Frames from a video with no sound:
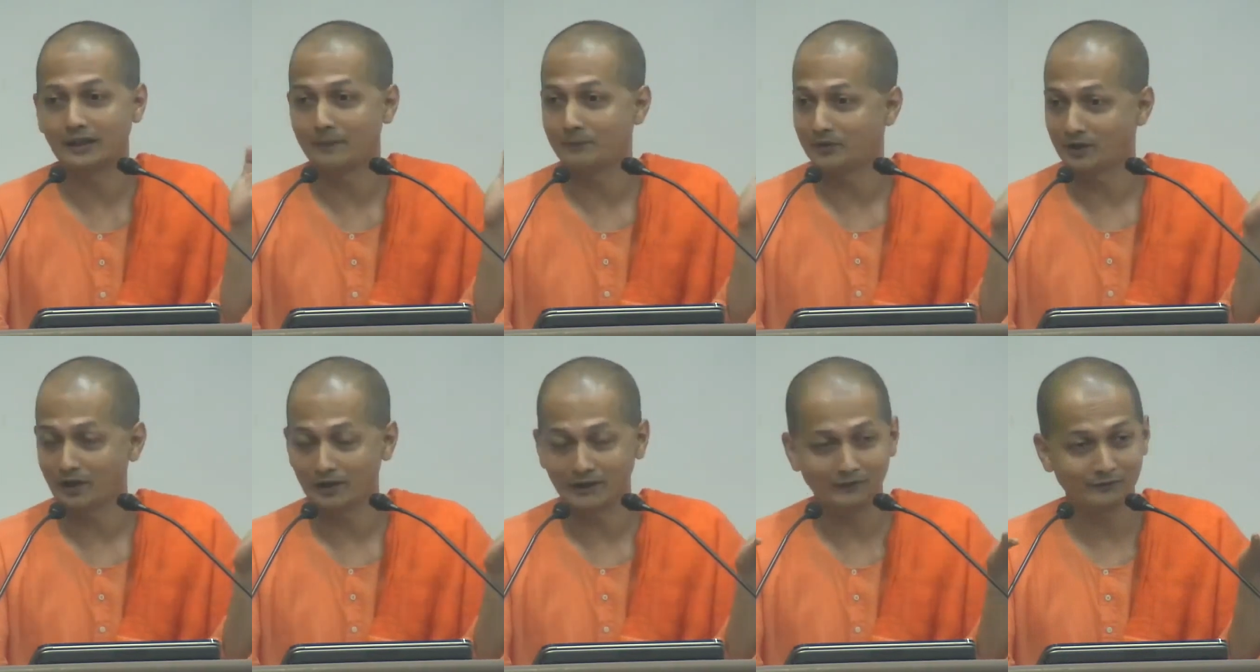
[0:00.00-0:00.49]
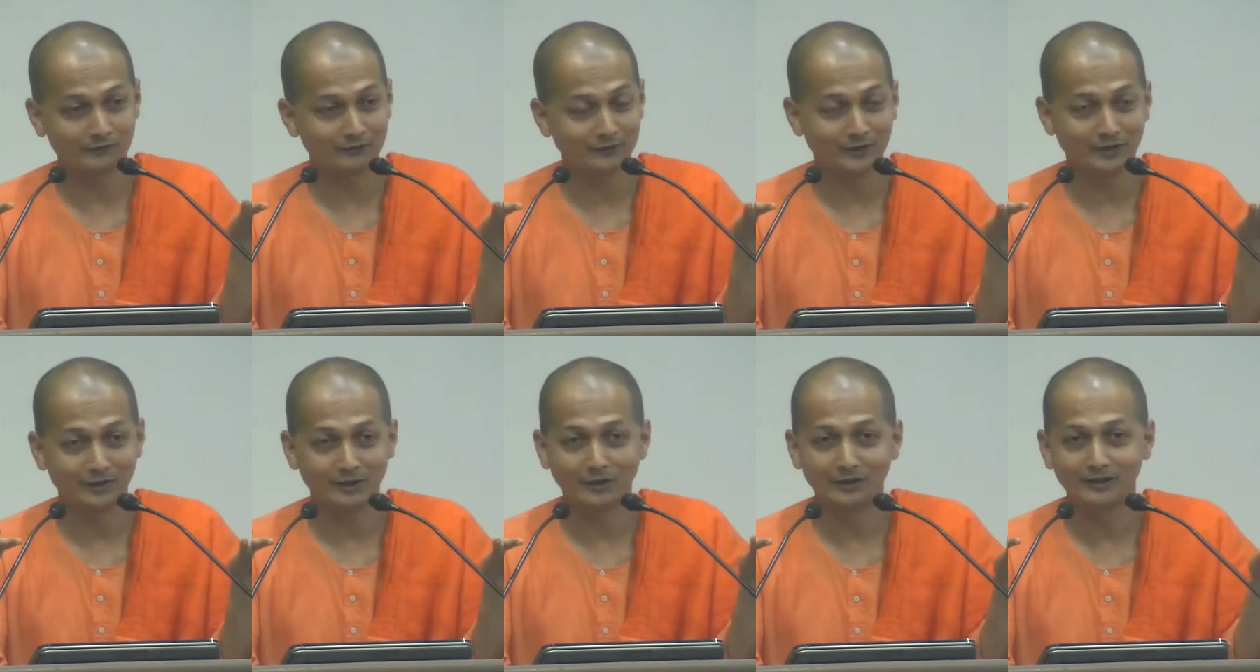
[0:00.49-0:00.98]
I'm sorry
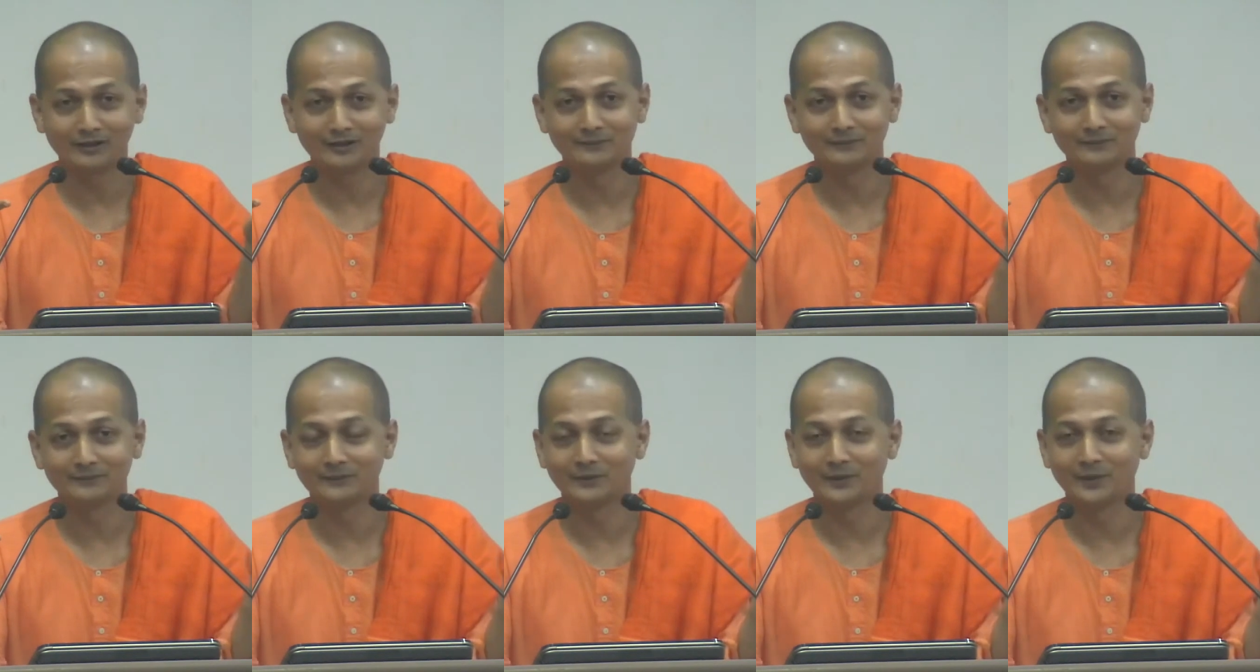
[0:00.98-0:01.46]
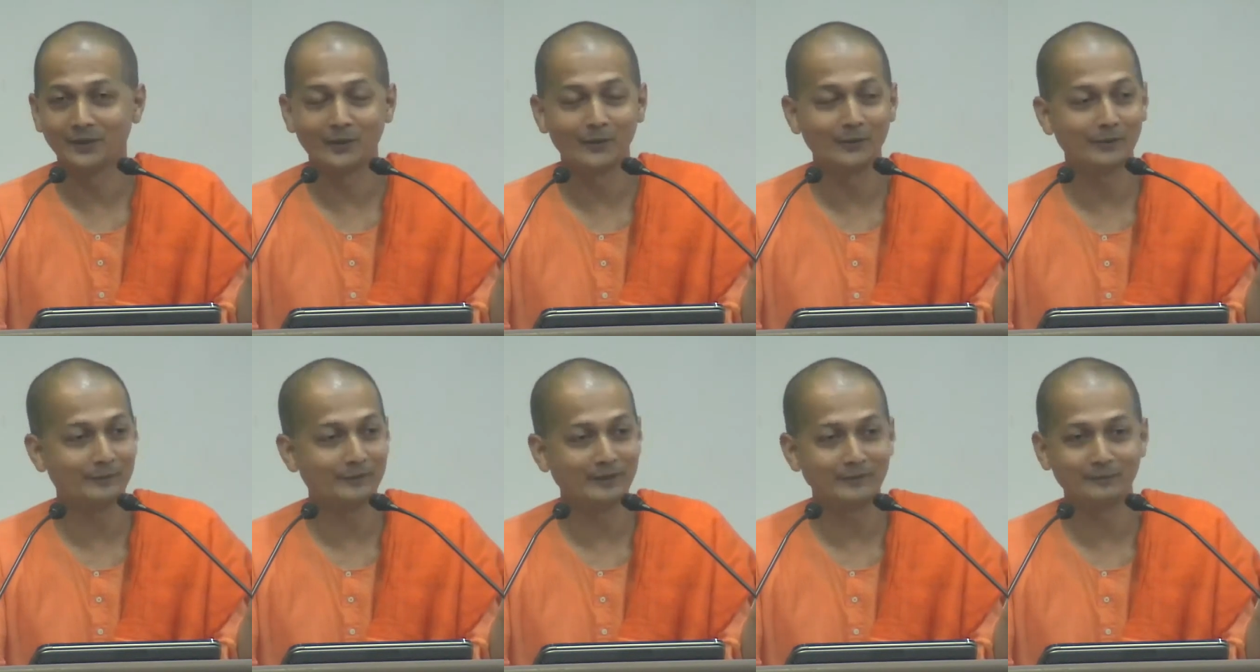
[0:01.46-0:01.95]
for all
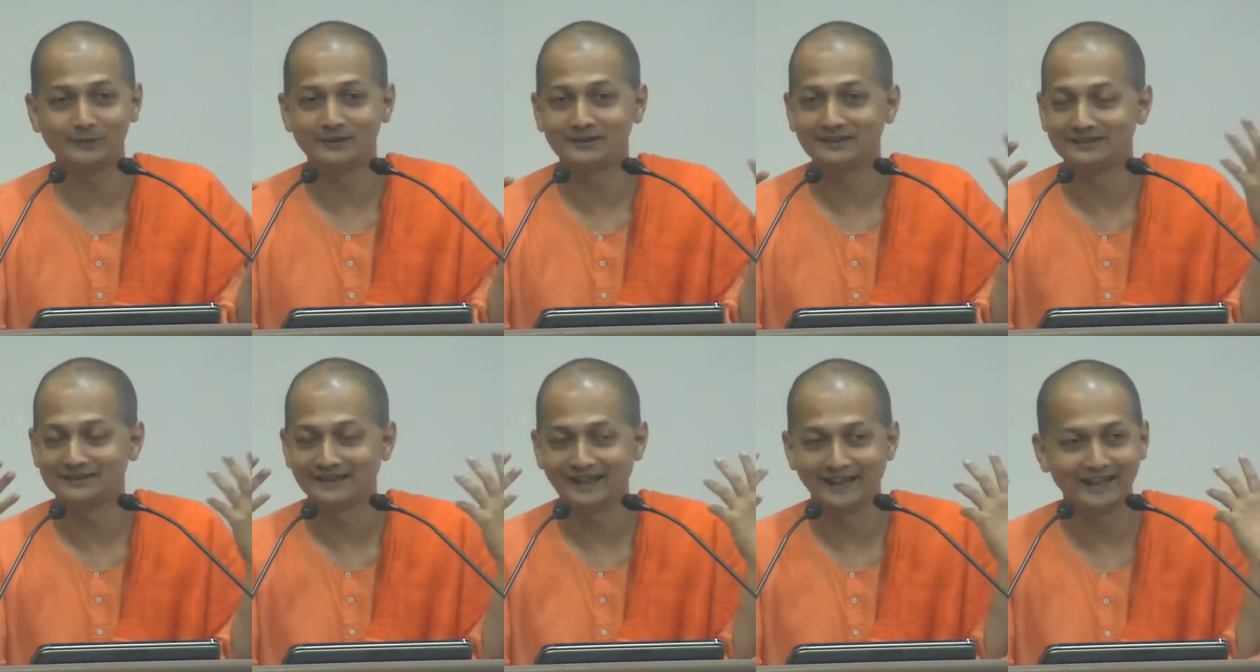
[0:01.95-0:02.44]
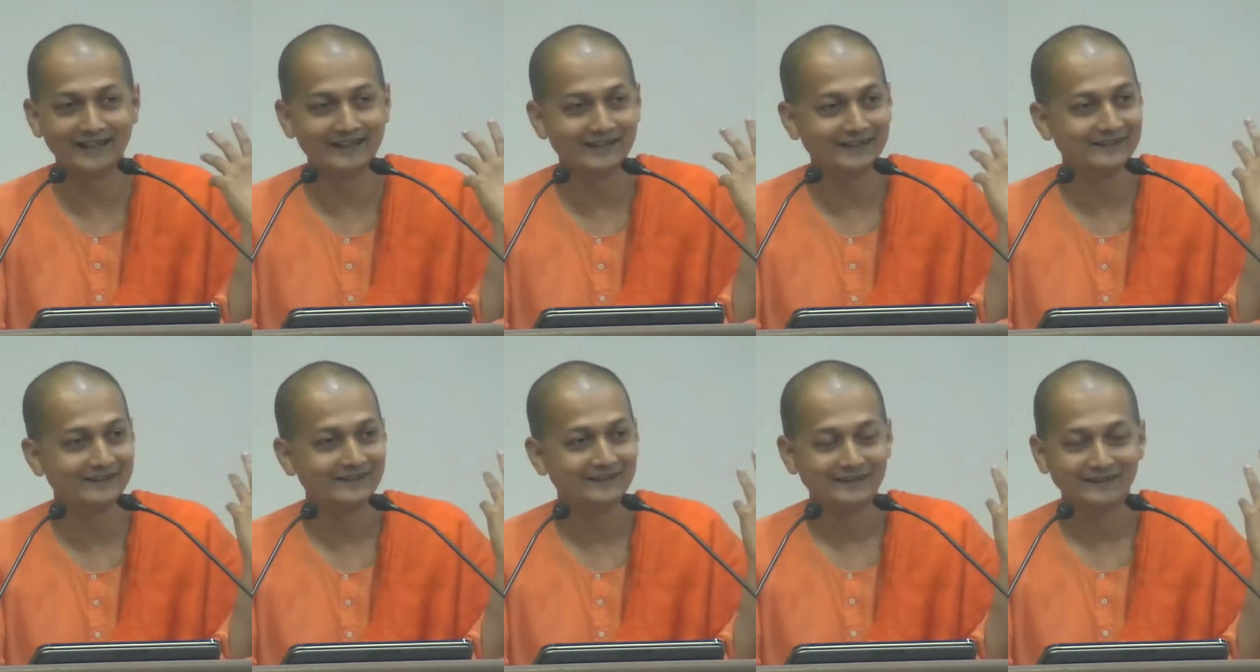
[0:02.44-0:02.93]
old people,
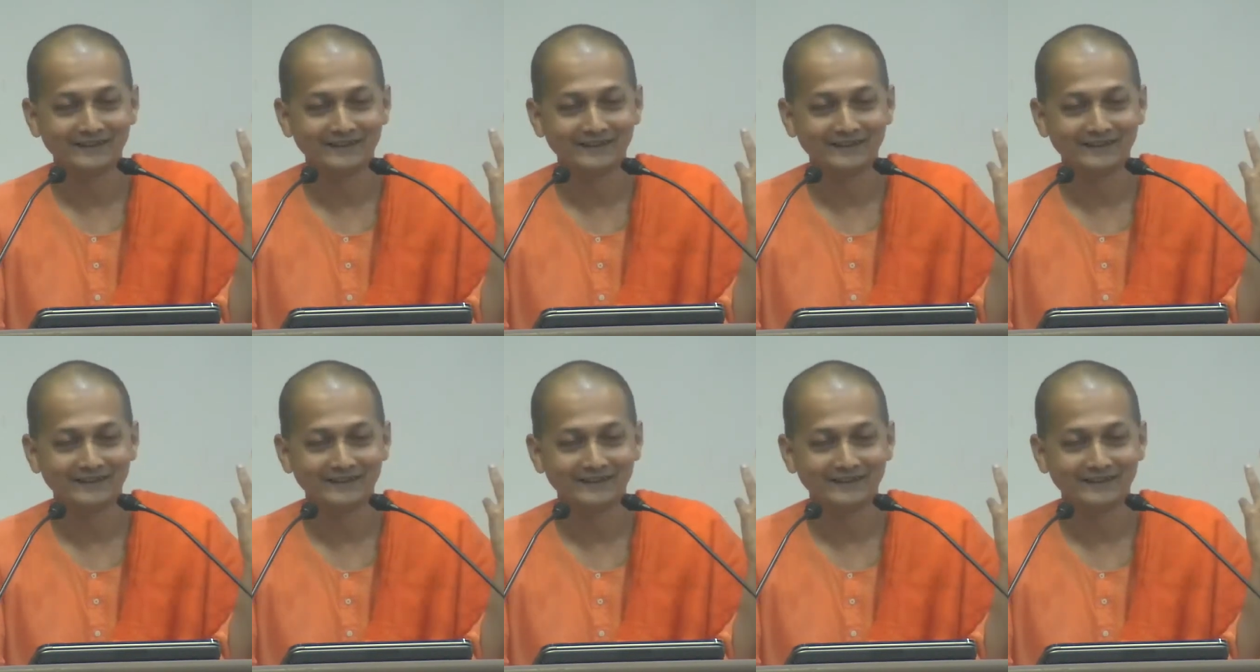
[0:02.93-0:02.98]
and